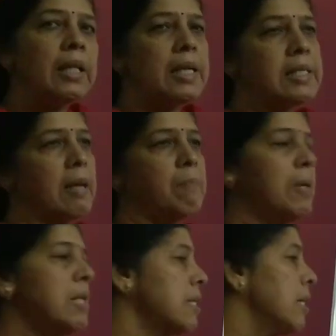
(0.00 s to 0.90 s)
other
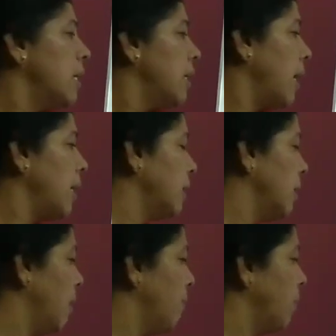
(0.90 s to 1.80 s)
examples like
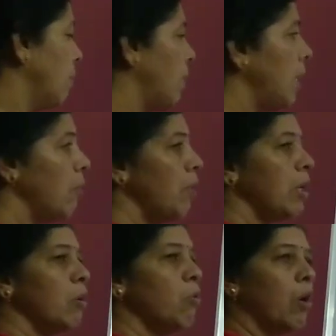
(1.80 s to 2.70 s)

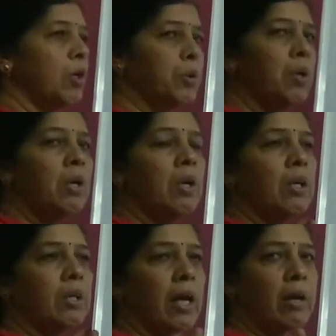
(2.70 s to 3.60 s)
whenever you want to
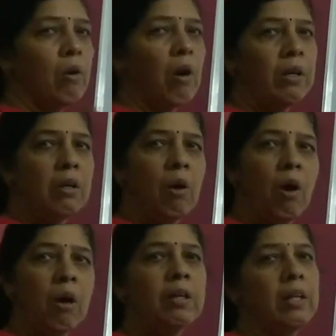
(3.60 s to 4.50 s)
turn on
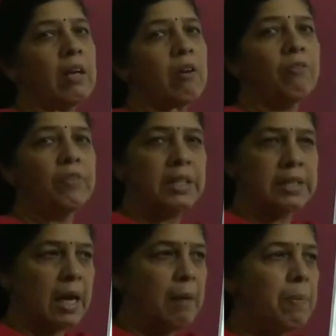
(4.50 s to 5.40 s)
or turn off the
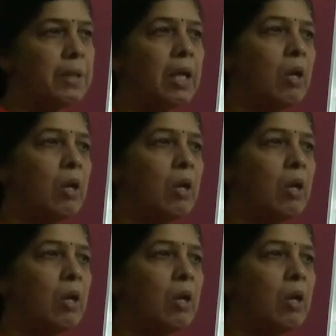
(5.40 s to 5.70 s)
tap,